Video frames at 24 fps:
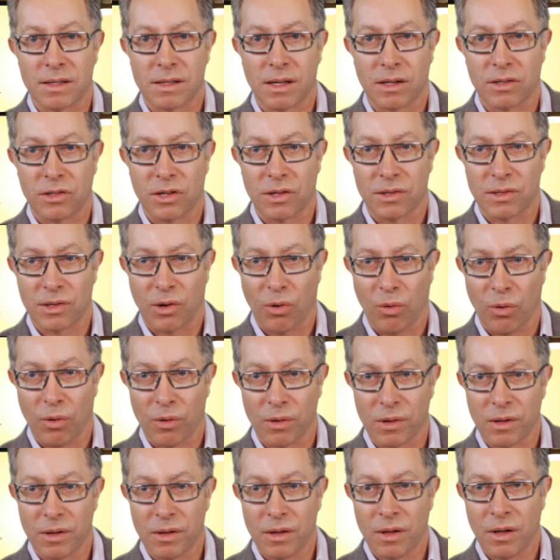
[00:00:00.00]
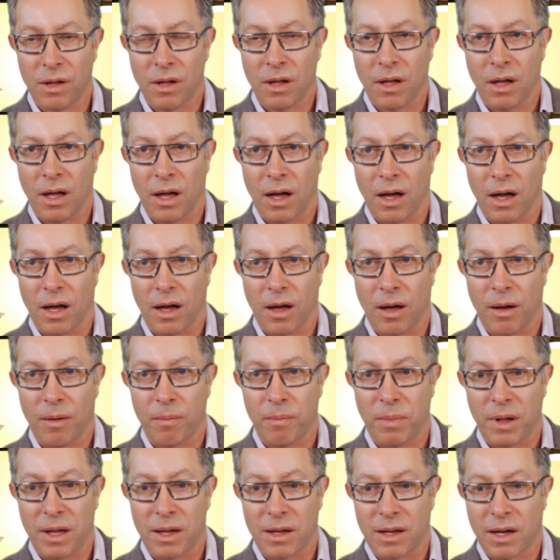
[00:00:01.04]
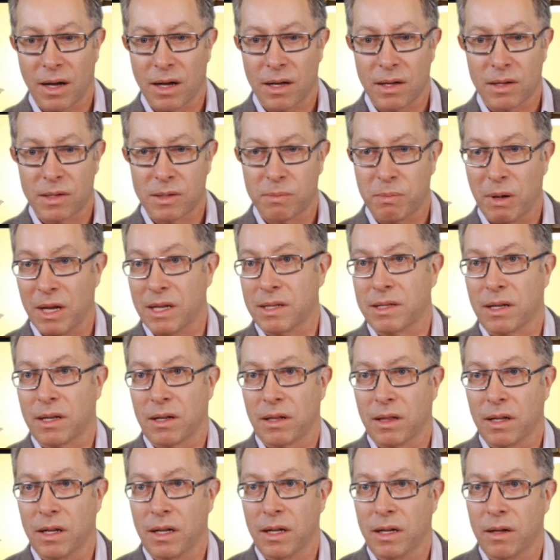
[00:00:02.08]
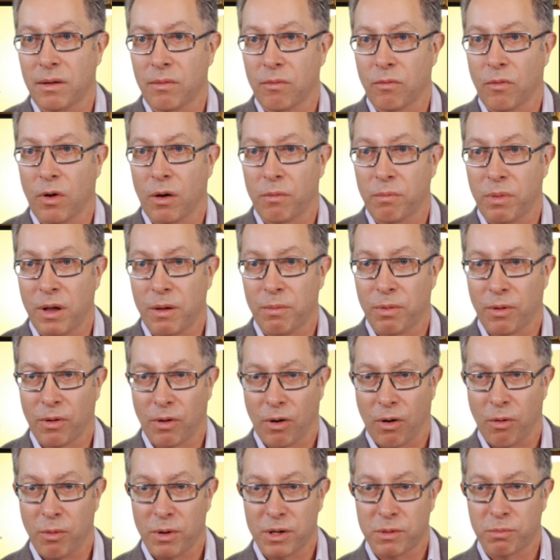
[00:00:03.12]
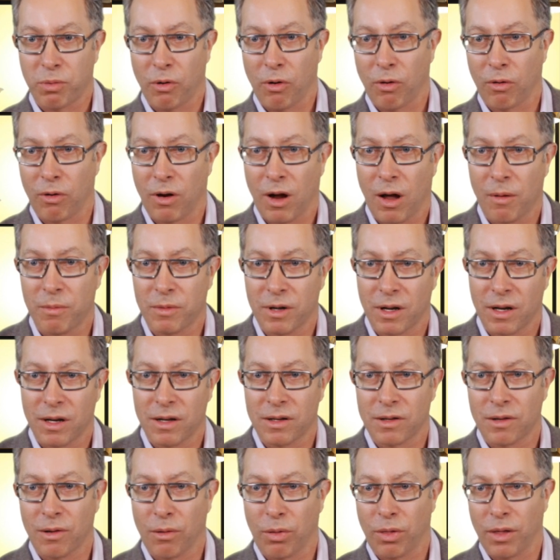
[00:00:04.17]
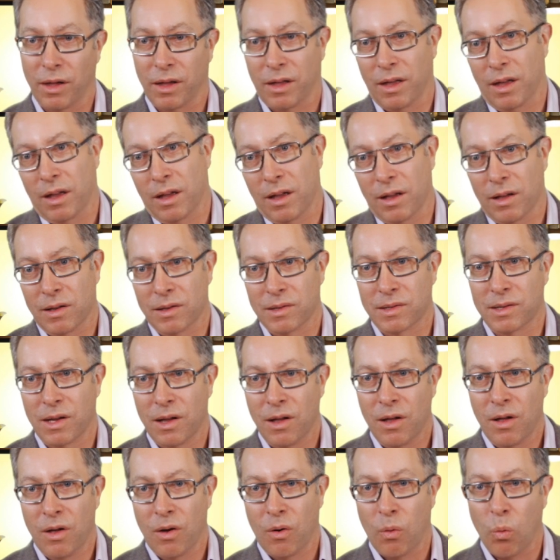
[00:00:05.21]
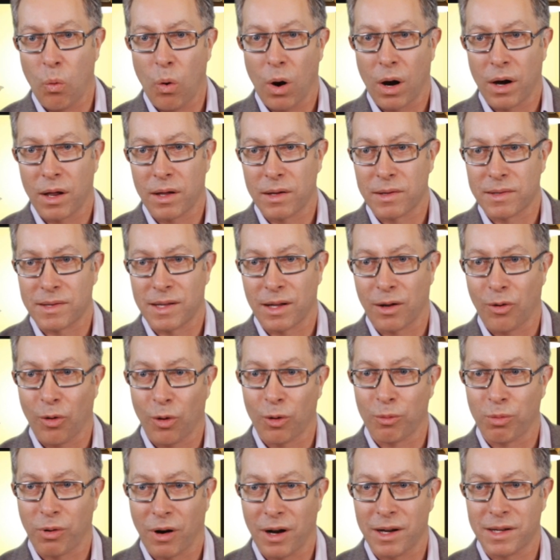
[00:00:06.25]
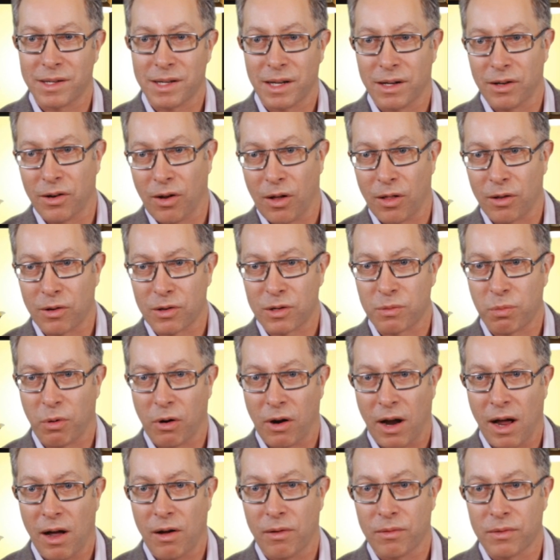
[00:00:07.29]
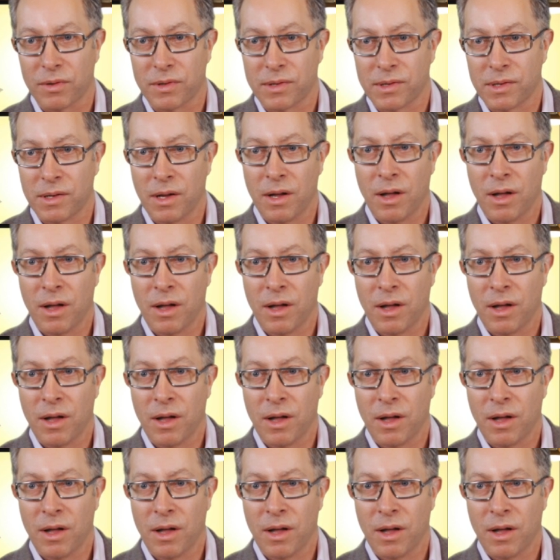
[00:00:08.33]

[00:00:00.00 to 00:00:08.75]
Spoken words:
such as gold, because basically what people are always programmed into thinking is, what is the gold price in dollars per ounce?